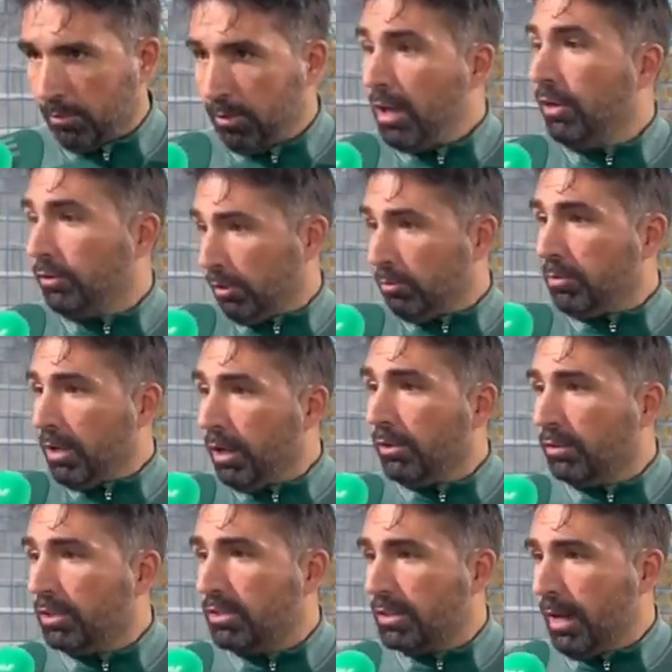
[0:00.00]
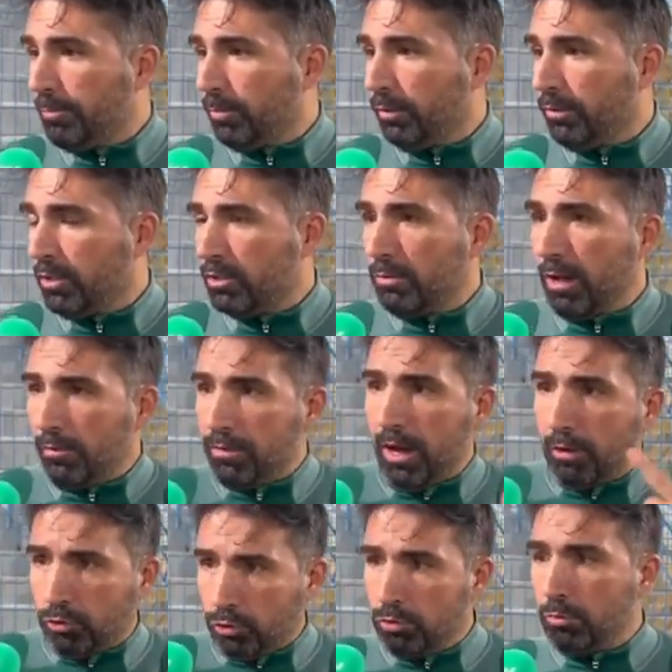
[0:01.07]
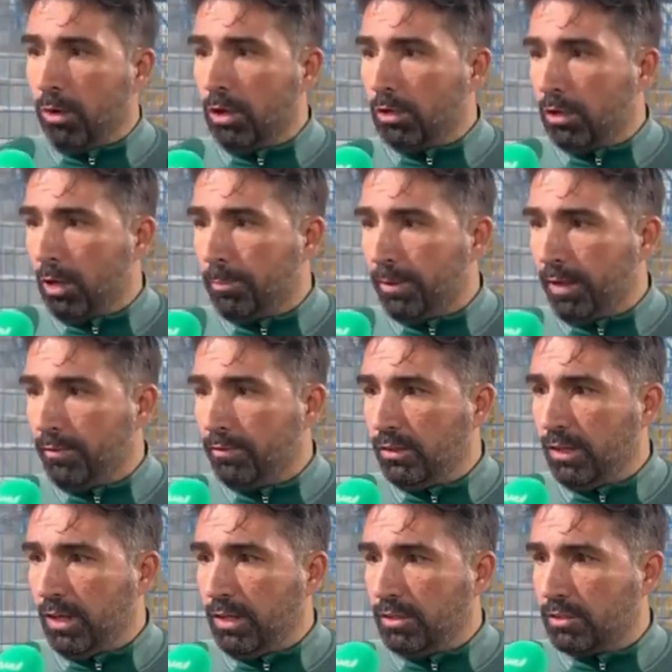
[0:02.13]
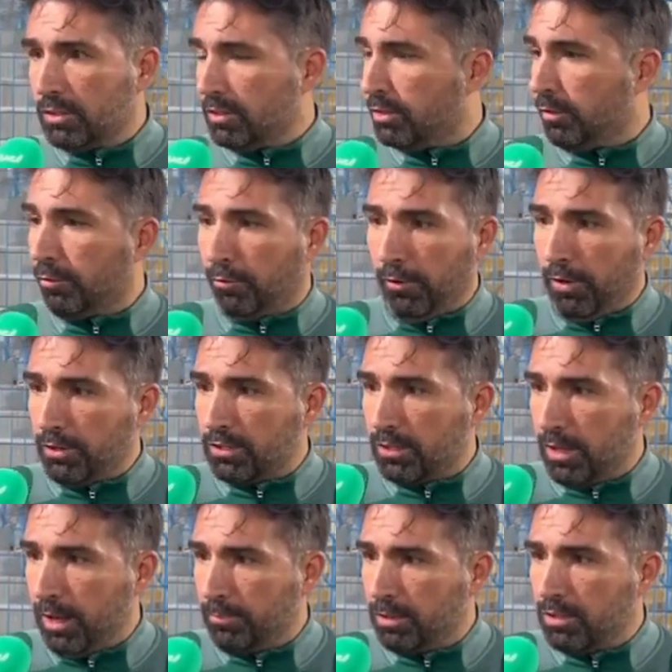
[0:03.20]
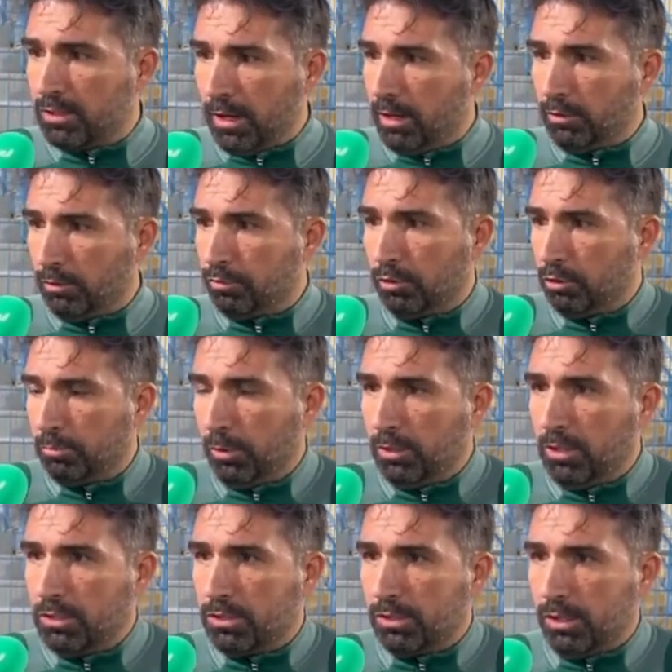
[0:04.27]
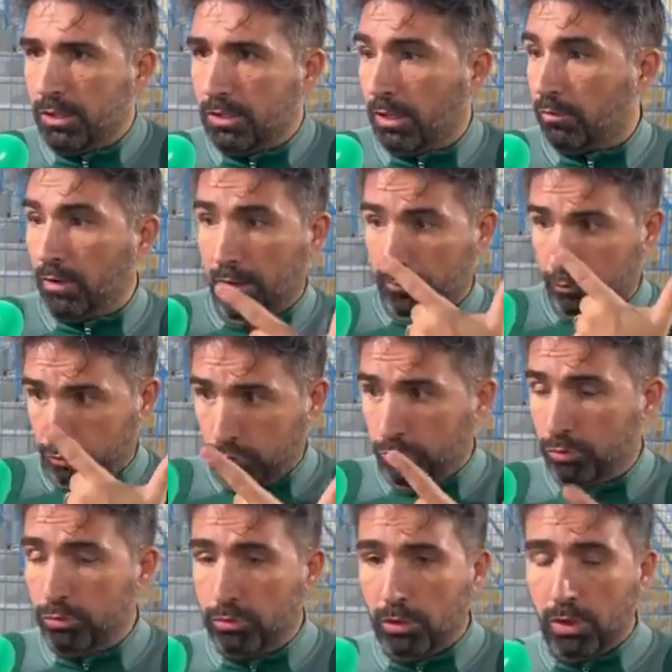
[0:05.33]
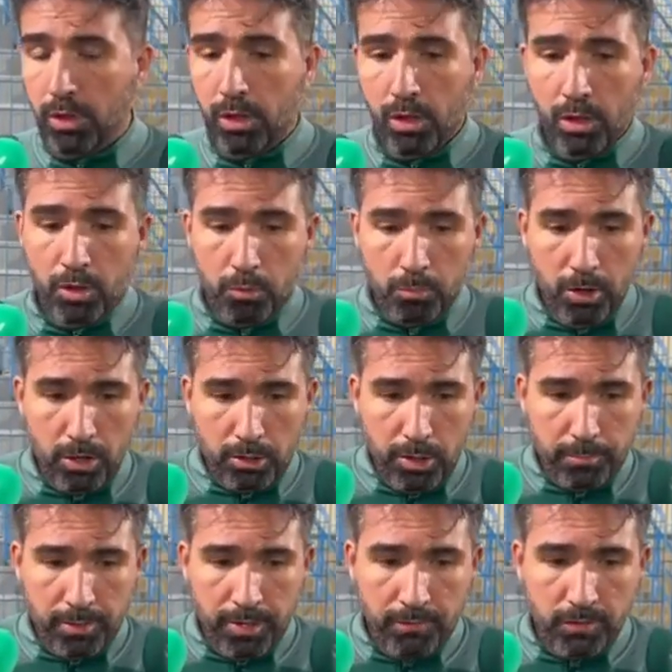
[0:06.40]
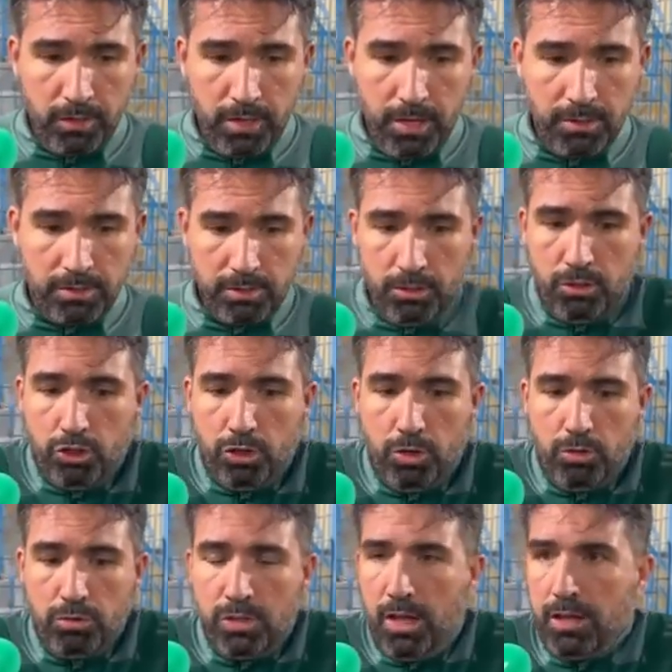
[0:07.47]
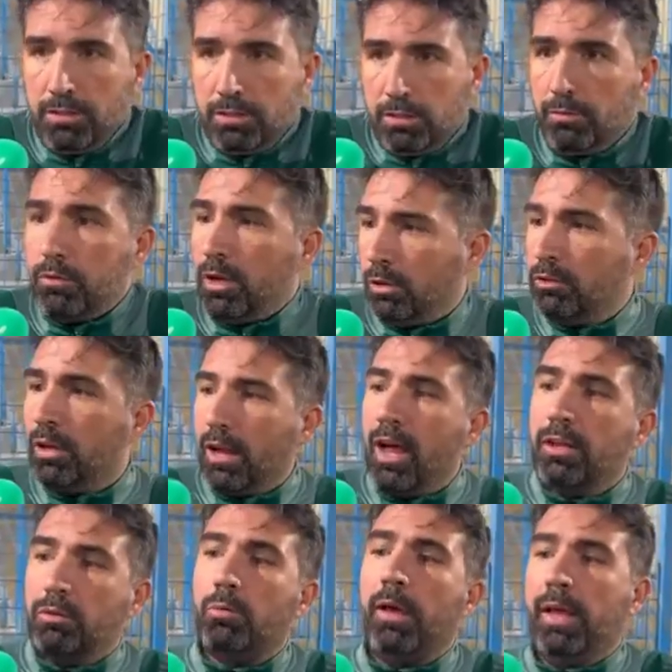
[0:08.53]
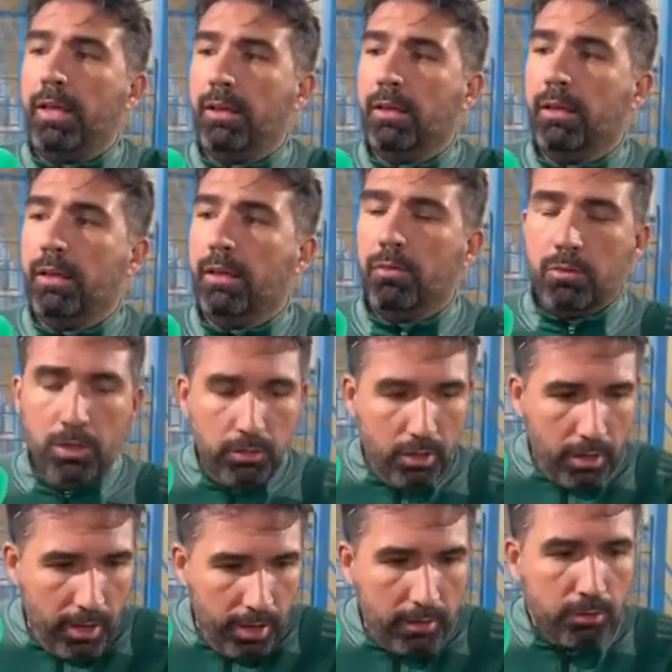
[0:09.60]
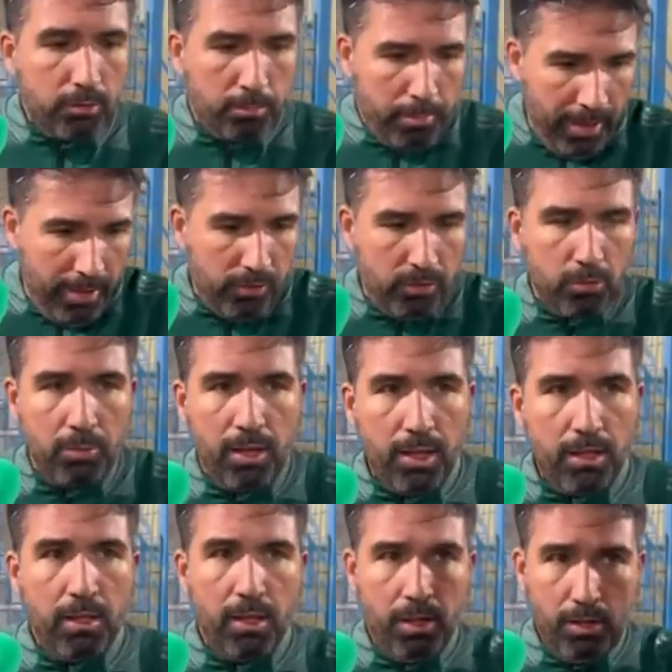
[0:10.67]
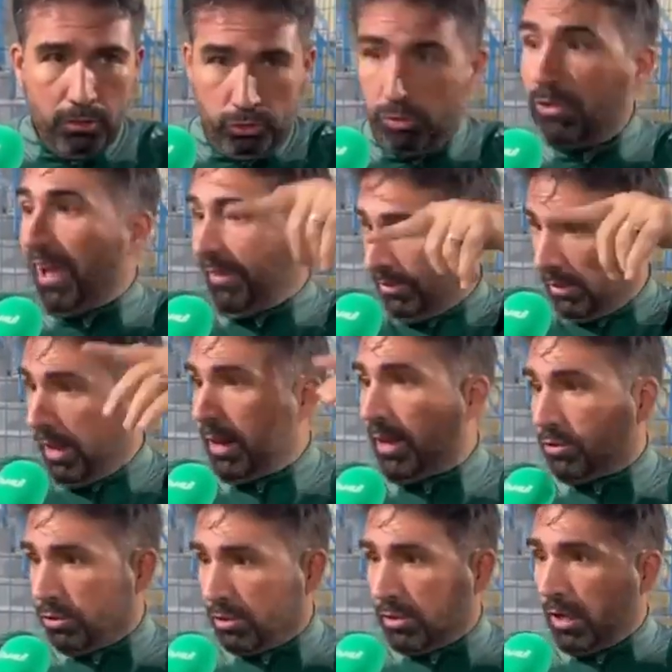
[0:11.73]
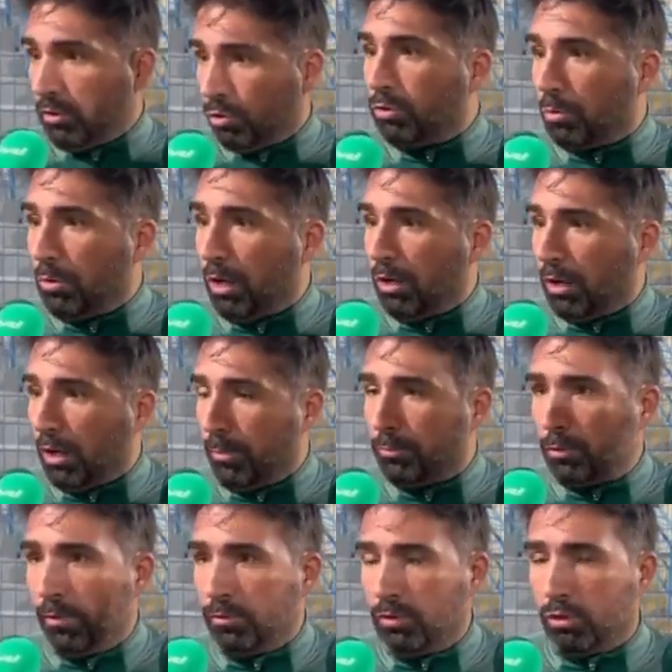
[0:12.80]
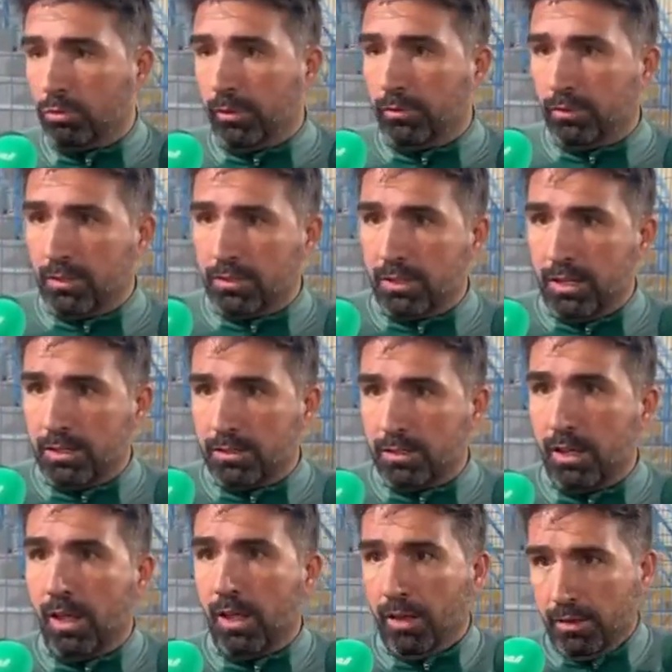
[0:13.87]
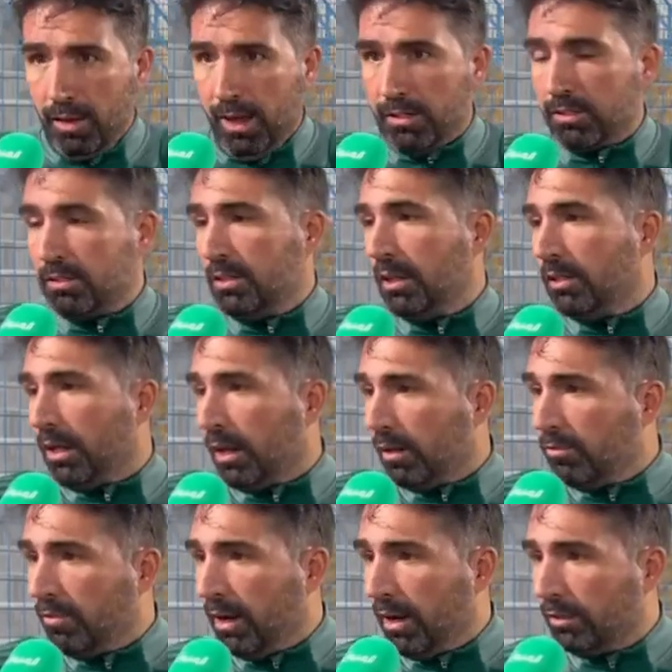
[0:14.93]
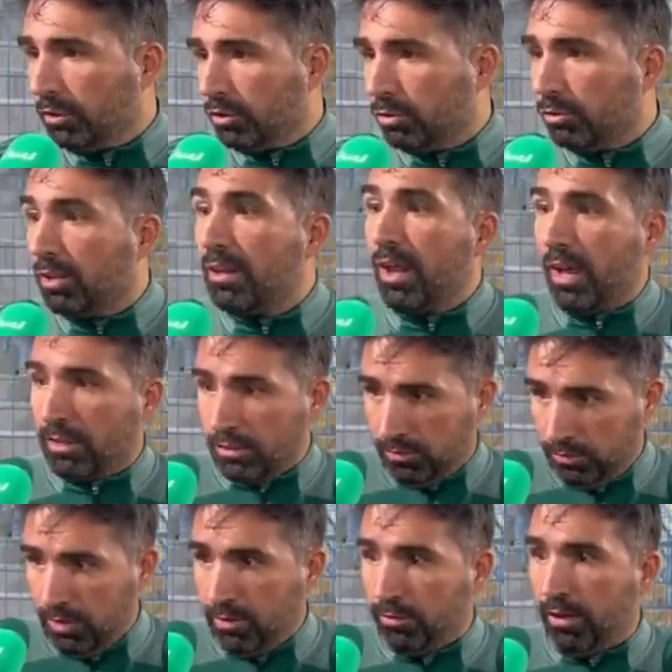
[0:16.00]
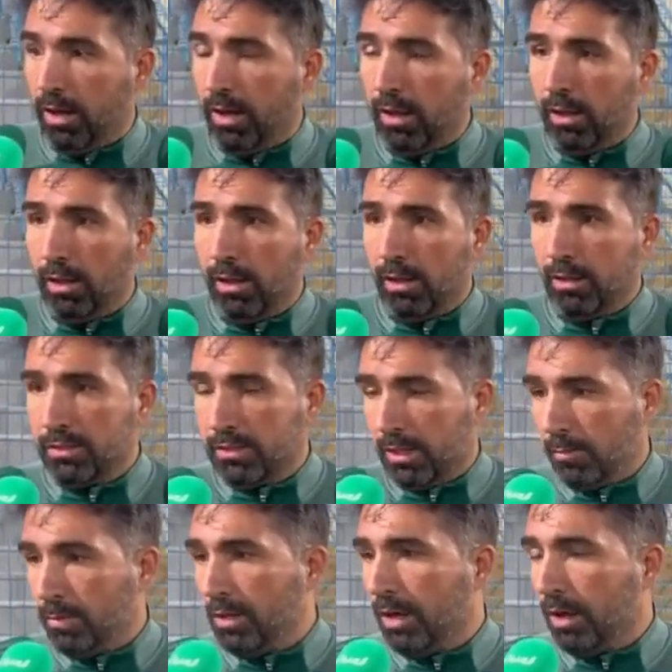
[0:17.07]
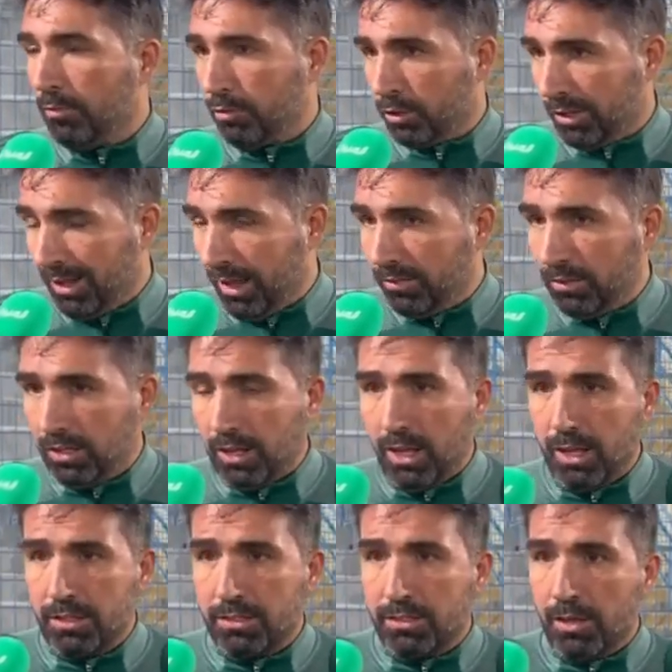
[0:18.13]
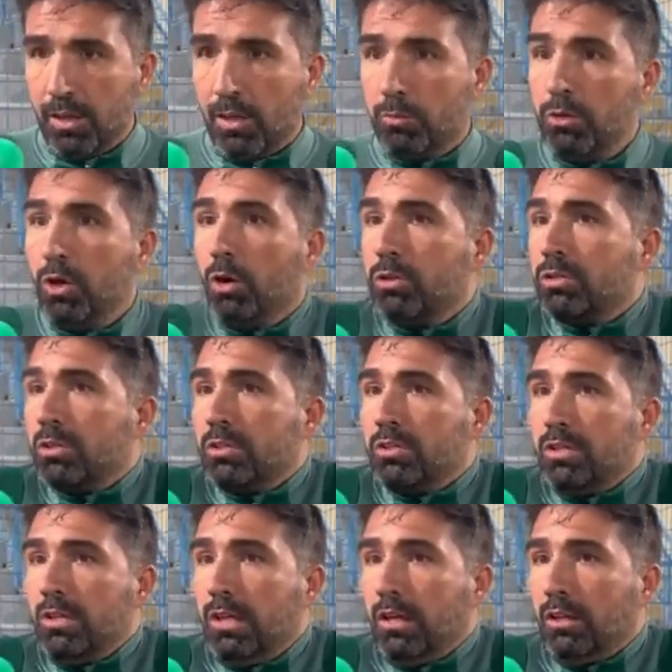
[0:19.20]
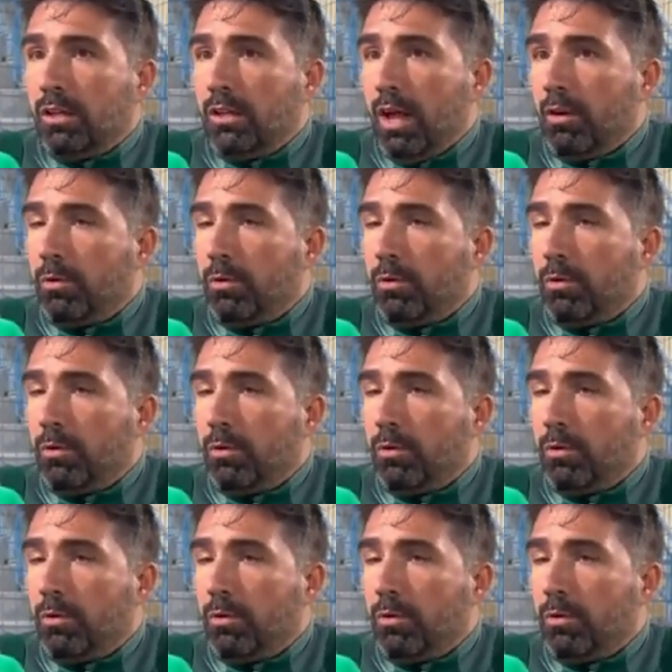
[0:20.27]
We are on the step on this. We have now 2 World Cup candidates. It's the first time in Saudi football history that we have 2 World Cup candidates. This shows us that we are on the right way. We are on the right pathway to get there, as you say, to the World Cup 2026. Next year they are invited to the next FIFA seminar for candidates. We also see it in